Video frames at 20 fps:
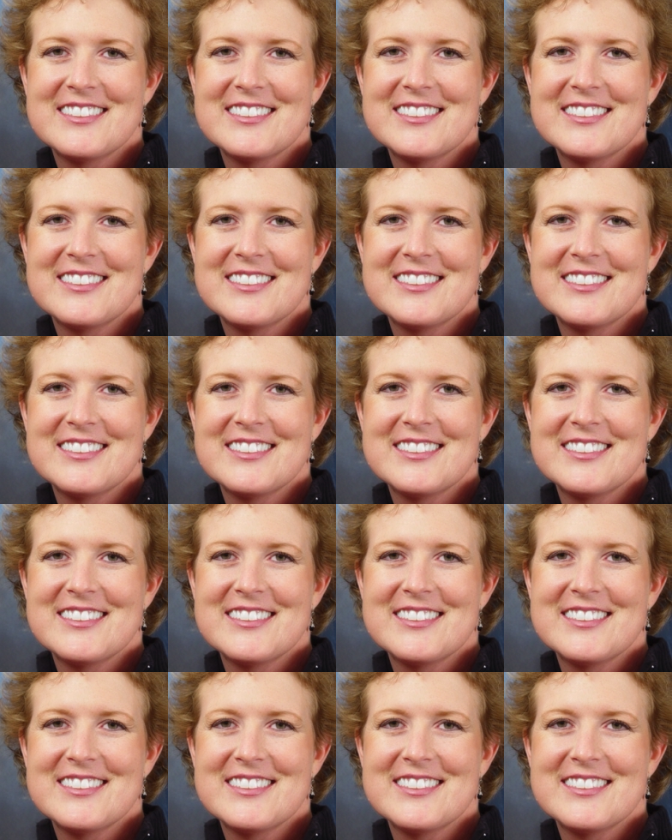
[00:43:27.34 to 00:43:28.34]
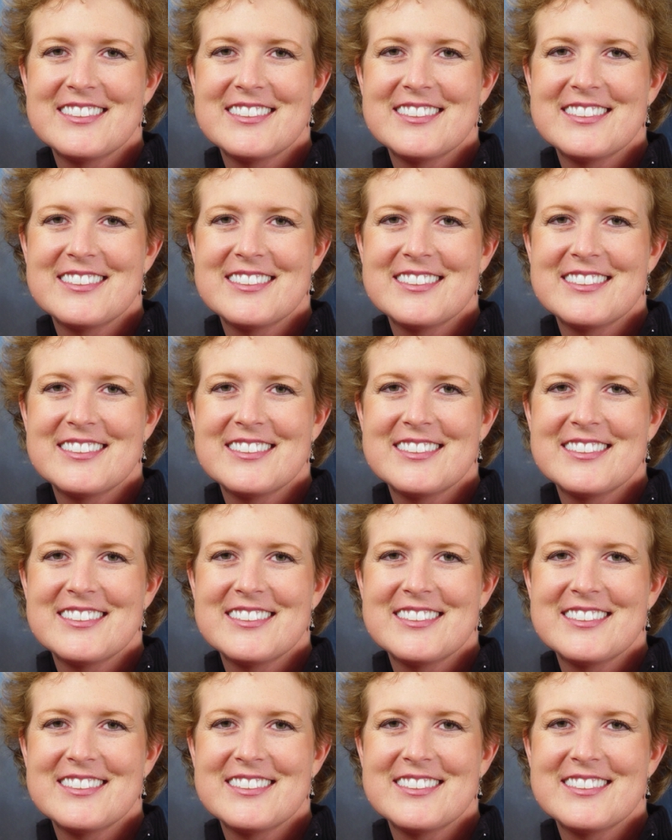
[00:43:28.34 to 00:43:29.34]

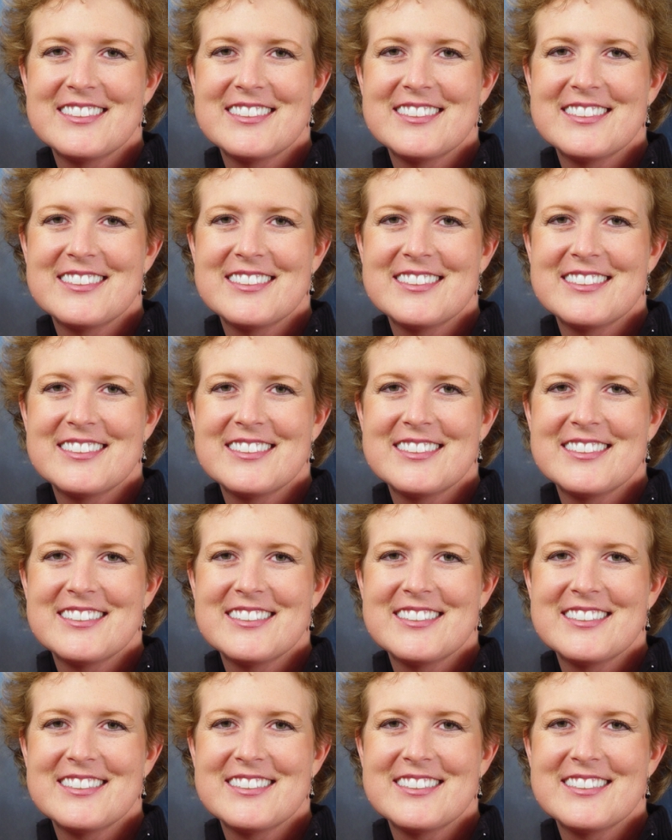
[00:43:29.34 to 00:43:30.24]
(no one is talking)